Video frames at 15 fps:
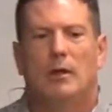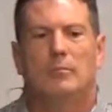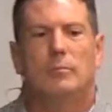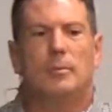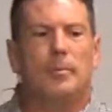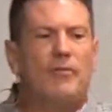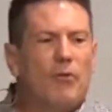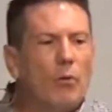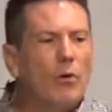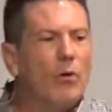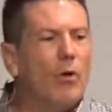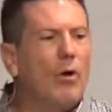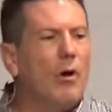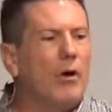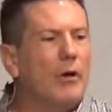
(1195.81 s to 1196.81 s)
But before
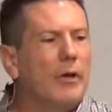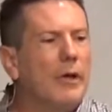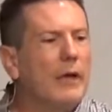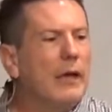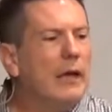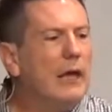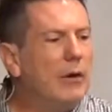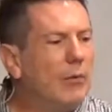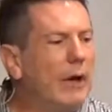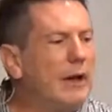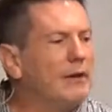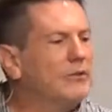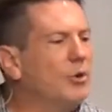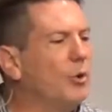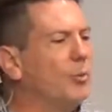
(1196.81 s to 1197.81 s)
long, he ran
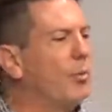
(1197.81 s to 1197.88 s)
into a